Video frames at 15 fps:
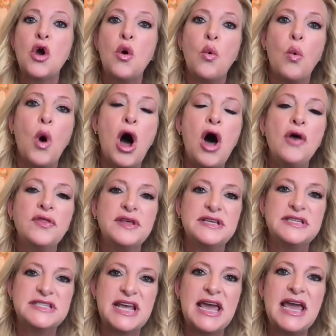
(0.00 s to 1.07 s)
while
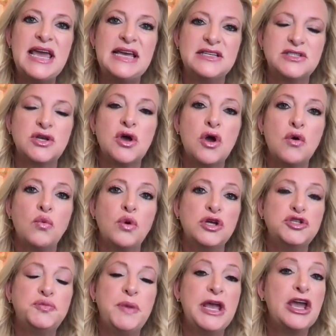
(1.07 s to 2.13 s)
this case
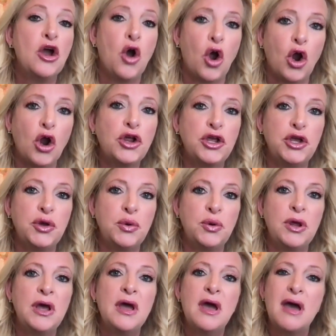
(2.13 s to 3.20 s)
was being
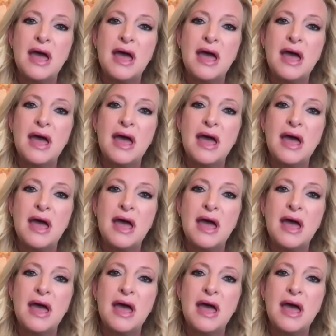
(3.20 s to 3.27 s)
argued